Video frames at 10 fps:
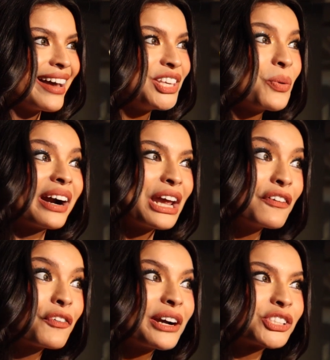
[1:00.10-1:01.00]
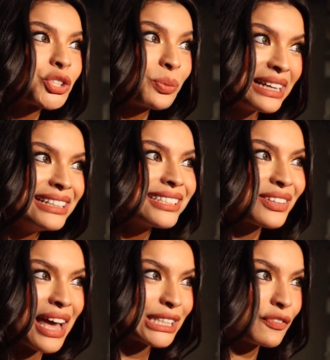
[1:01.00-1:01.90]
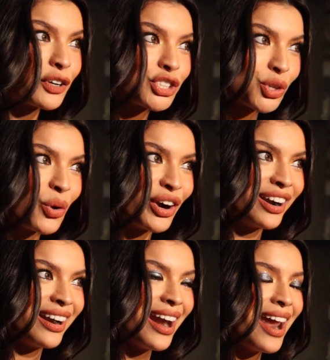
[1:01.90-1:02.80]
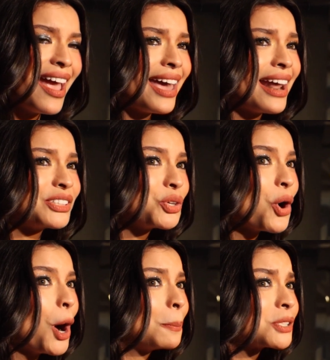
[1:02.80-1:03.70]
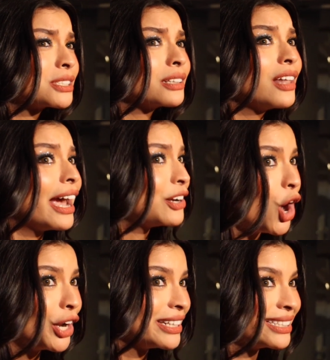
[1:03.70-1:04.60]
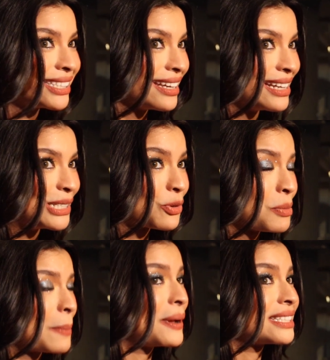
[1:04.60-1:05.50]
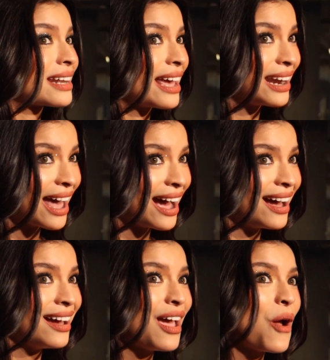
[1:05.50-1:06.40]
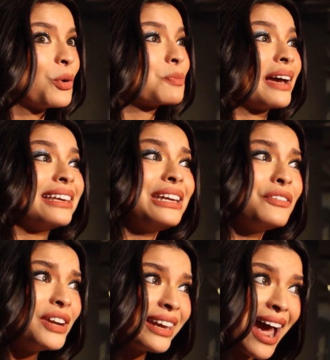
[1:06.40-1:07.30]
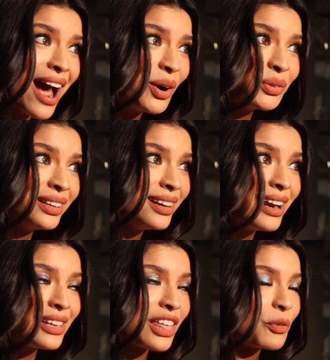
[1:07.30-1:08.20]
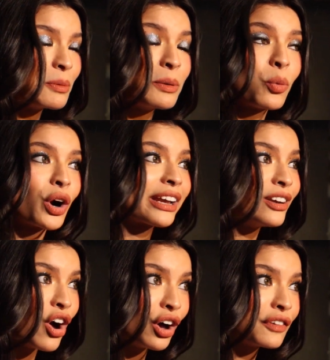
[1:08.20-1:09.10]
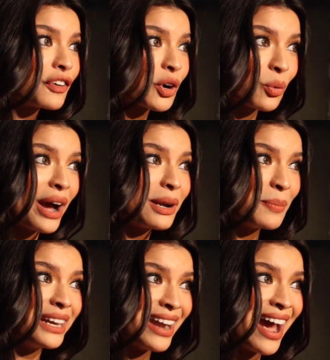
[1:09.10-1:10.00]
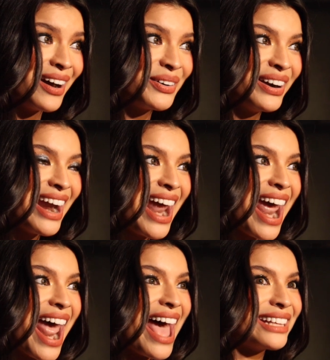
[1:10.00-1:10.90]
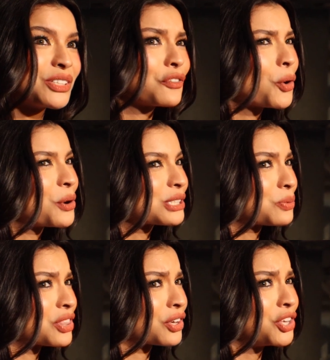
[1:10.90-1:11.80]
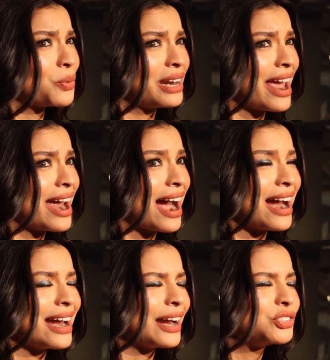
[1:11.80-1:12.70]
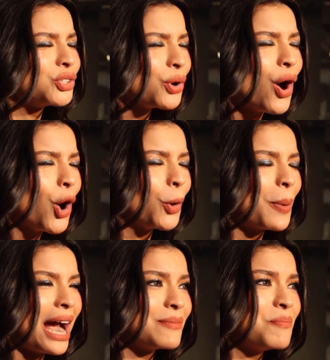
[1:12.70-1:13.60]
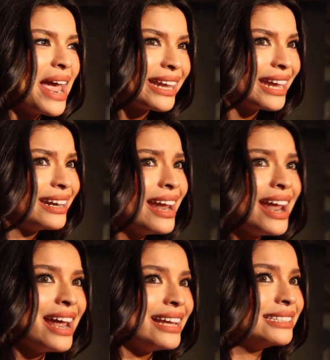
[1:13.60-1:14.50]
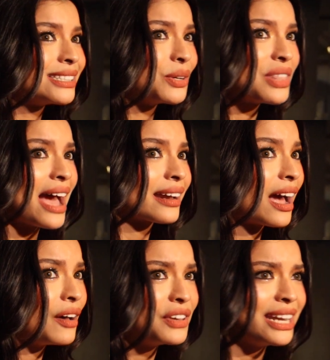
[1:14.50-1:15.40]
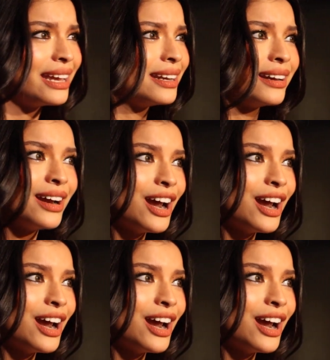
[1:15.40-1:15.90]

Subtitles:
You are in for a treat, that's for sure. And I do hope to delight audiences with my pasarela, with my evening gown that we've been working on for quite a bit now, and of course with the Q&A. I do hope I make it into that coveted